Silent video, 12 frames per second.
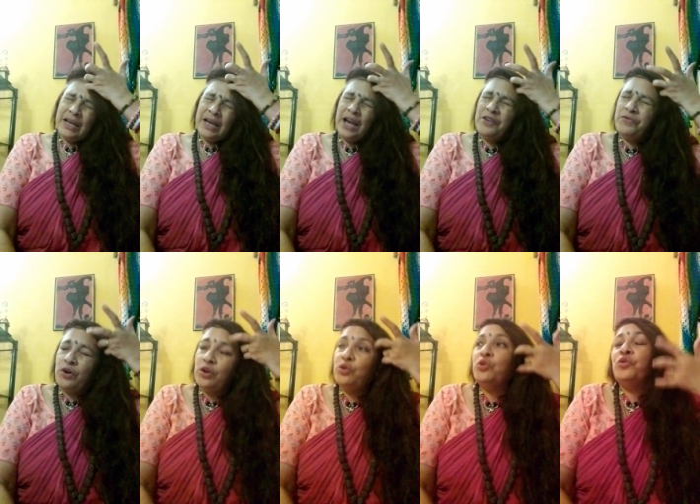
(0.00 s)
I
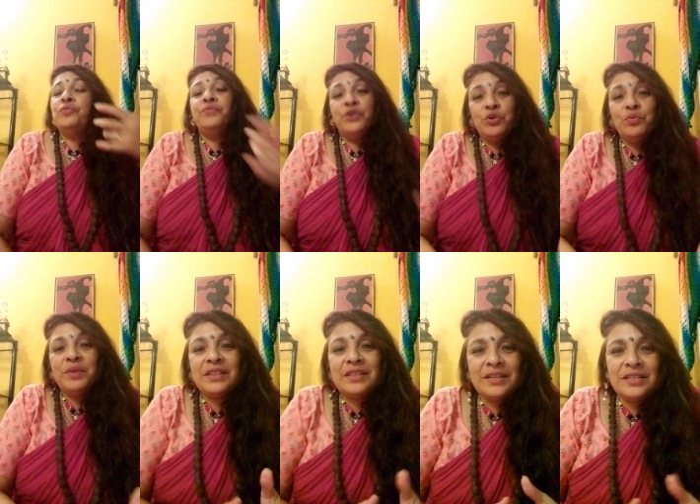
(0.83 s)
follow few
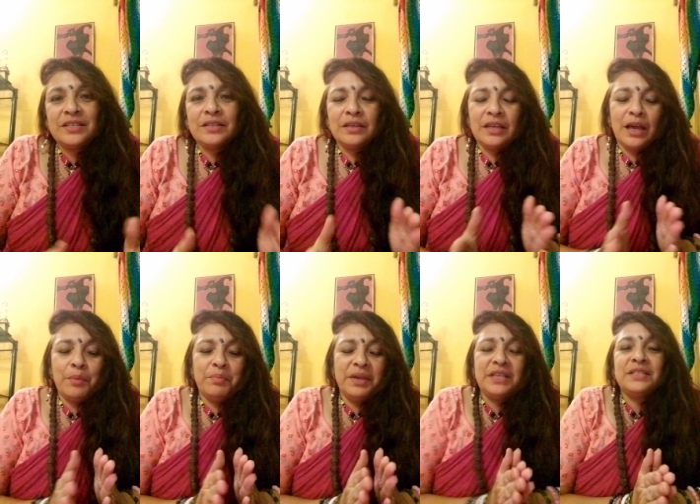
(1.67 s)
methods, a
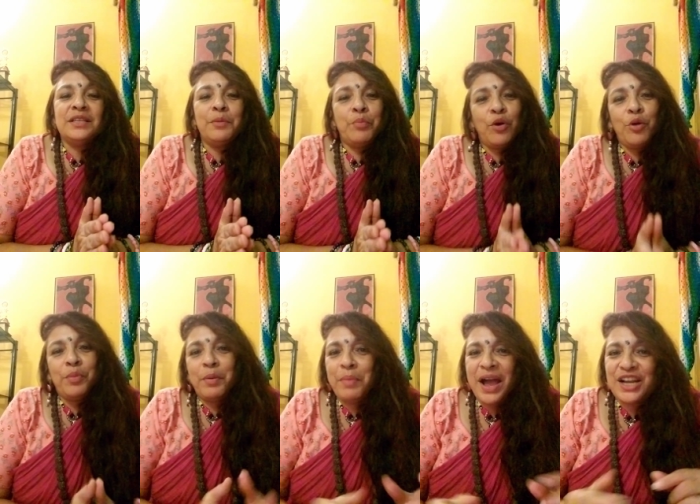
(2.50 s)
mix-up of,
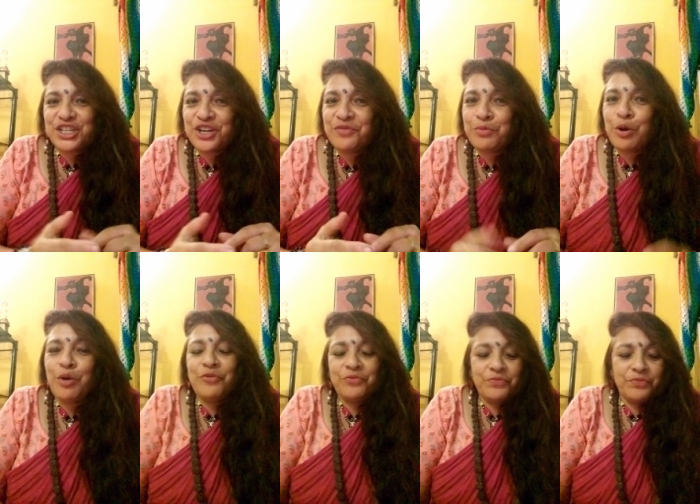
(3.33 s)
a mash-up
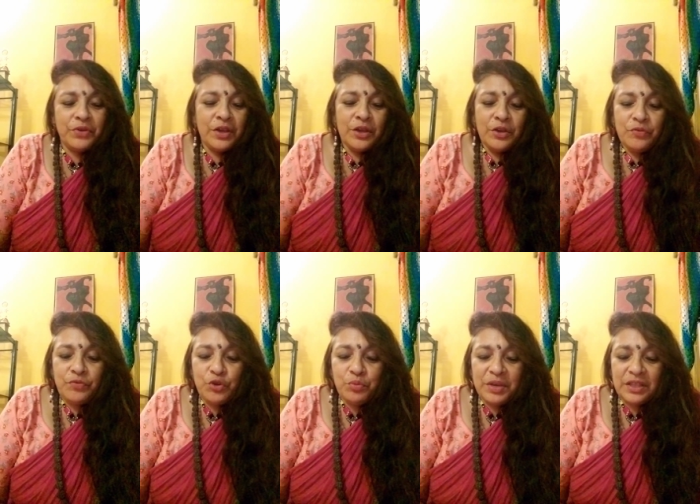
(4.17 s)
of
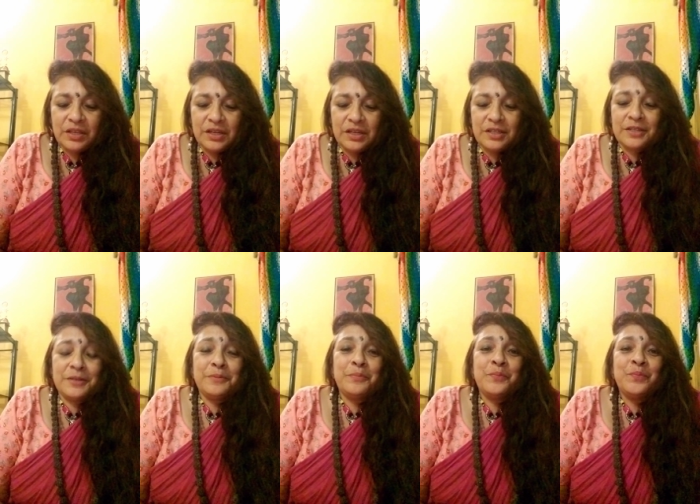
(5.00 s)
few methods.
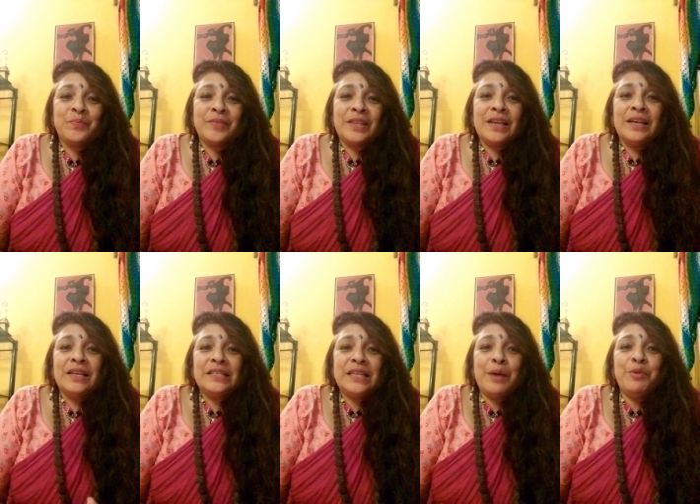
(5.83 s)

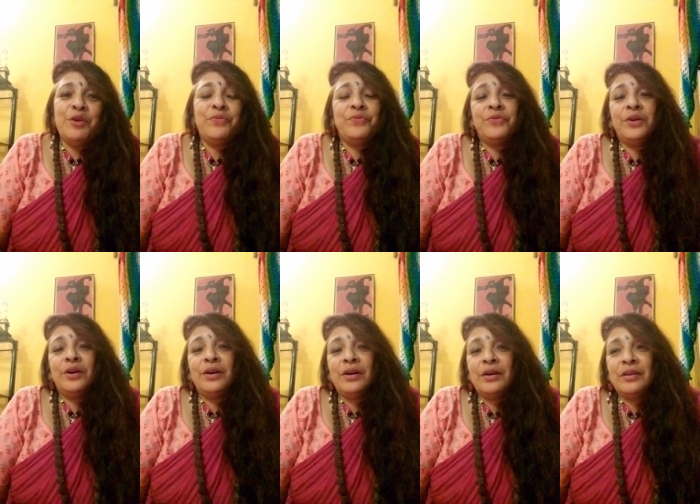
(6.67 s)
Some of
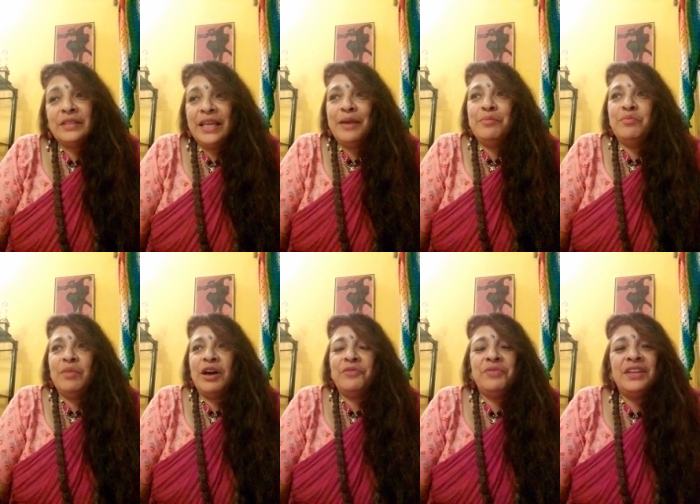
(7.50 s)
them
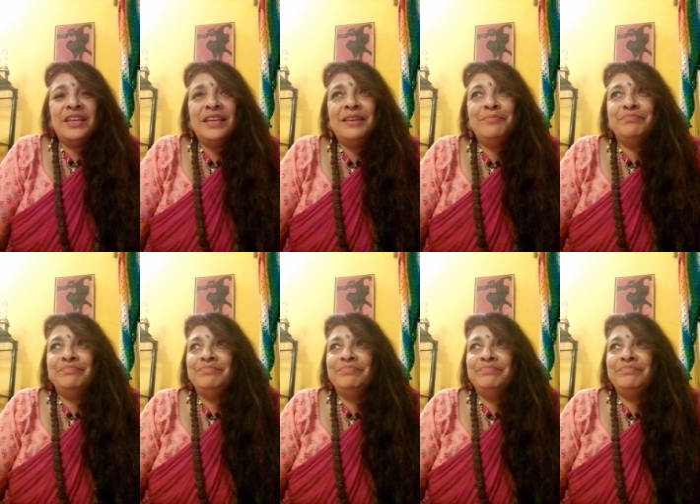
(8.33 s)
are very